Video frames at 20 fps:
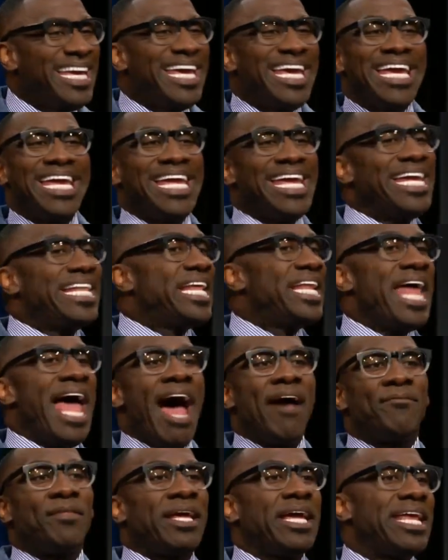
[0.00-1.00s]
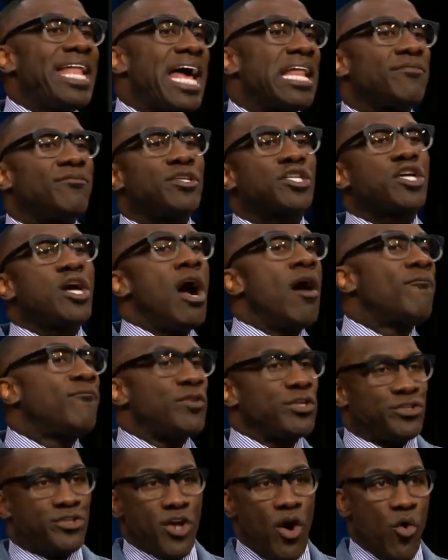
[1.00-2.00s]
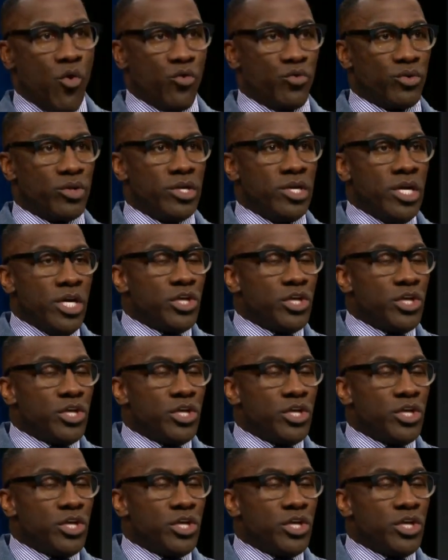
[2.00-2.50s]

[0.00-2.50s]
He didn't have to get out of his comfort zone.